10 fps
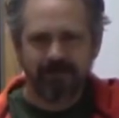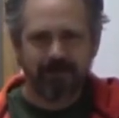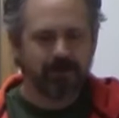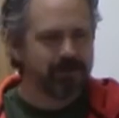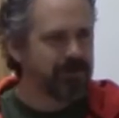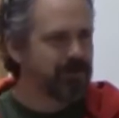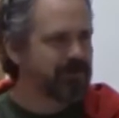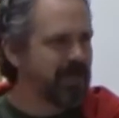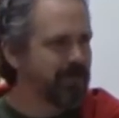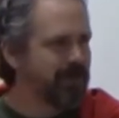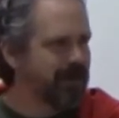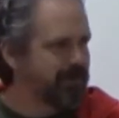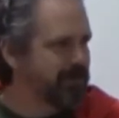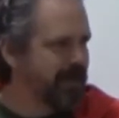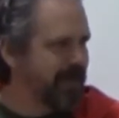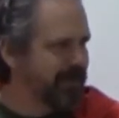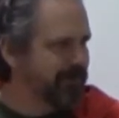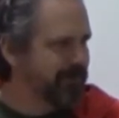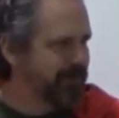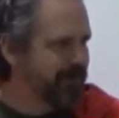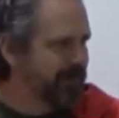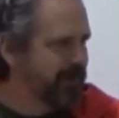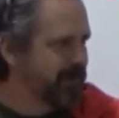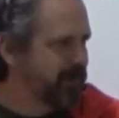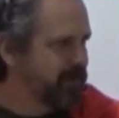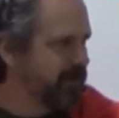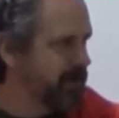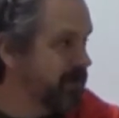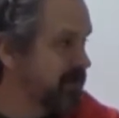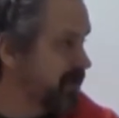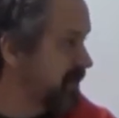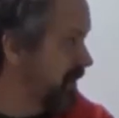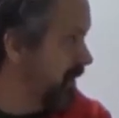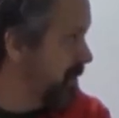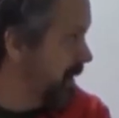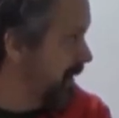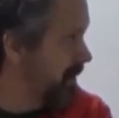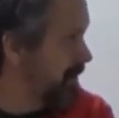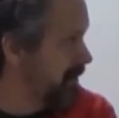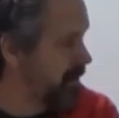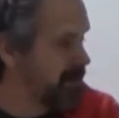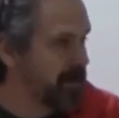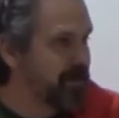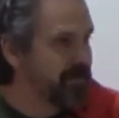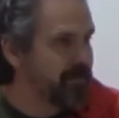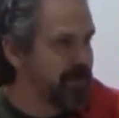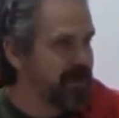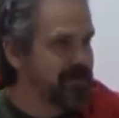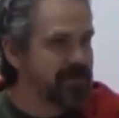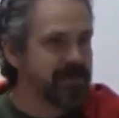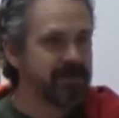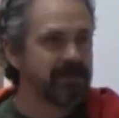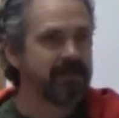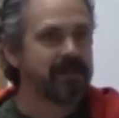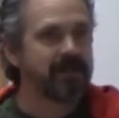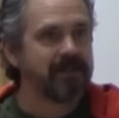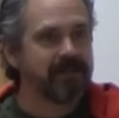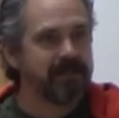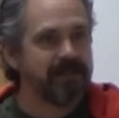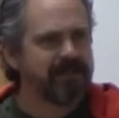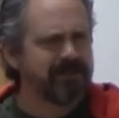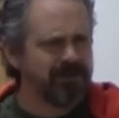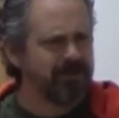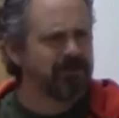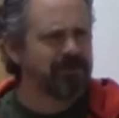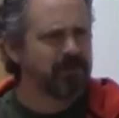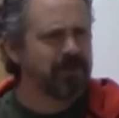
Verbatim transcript: You don't do your job right, you died. So here are 16 men that are going to face uh, execution.